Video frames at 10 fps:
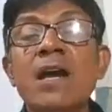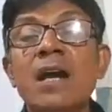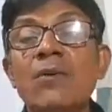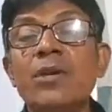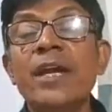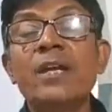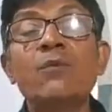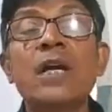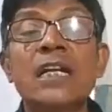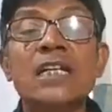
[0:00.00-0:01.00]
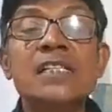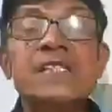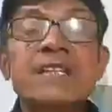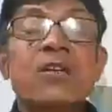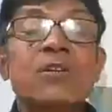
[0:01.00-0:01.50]
Okay, you can
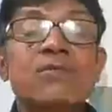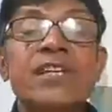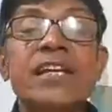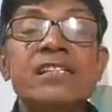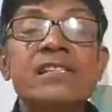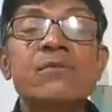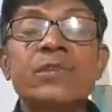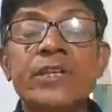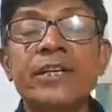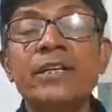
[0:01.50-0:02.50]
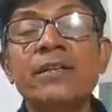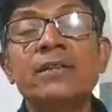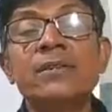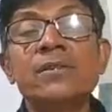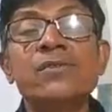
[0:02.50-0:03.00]
understand a lot of things over there.
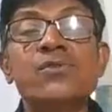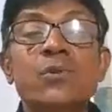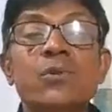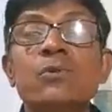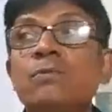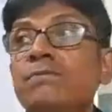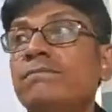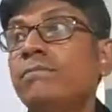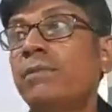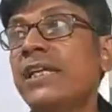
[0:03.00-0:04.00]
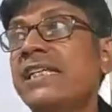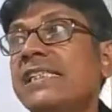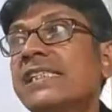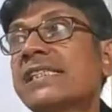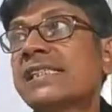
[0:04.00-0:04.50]
So
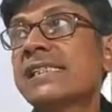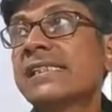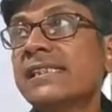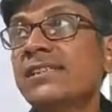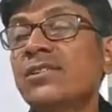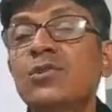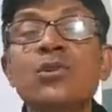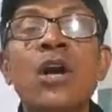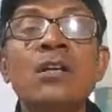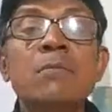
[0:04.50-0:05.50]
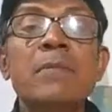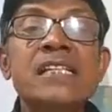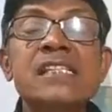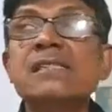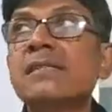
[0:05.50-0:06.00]
please do not
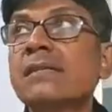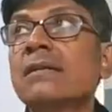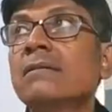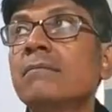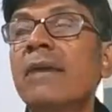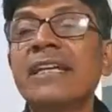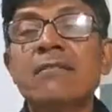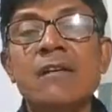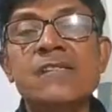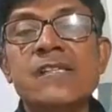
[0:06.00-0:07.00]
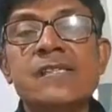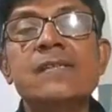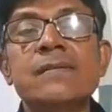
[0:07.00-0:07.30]
miss my classes.